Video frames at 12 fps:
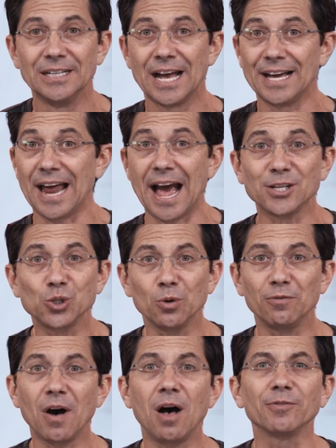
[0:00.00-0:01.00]
And as you
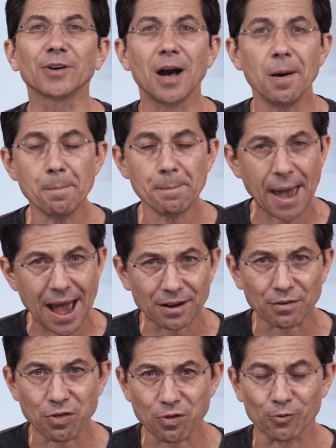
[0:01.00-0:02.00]
evolve, come back
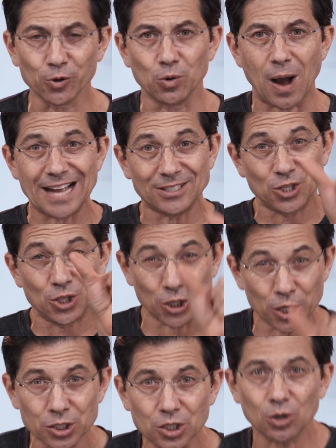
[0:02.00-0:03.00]
through and
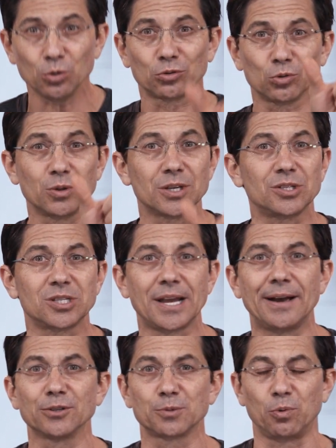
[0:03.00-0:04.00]
just go through this
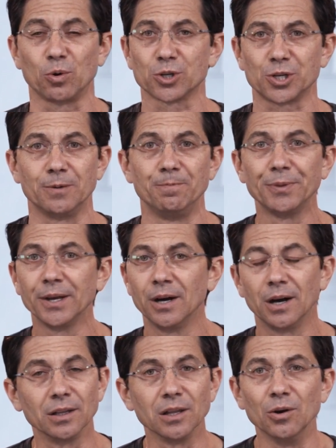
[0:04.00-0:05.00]
sales portion
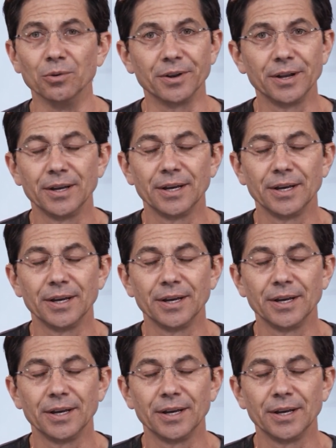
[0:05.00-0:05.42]
alone.